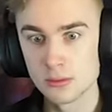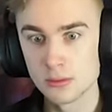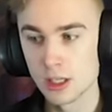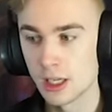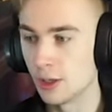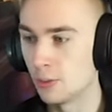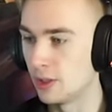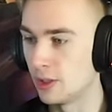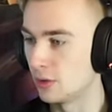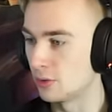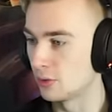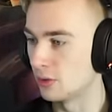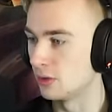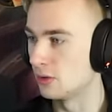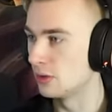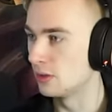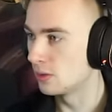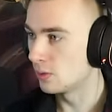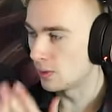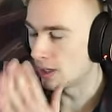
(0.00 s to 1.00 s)
It went through.
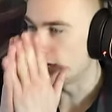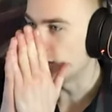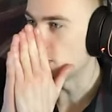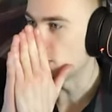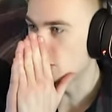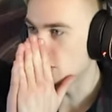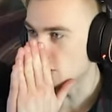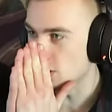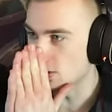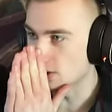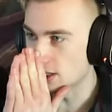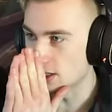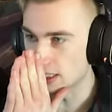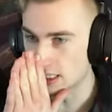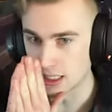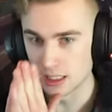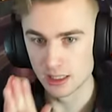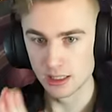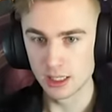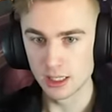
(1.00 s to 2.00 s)
Wait, we're so
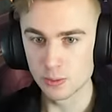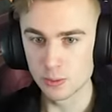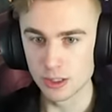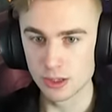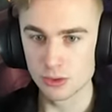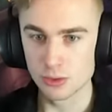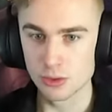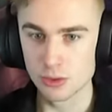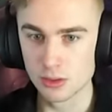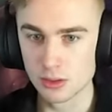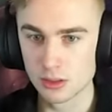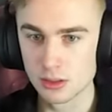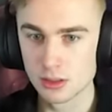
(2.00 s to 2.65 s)
lucky. It went through.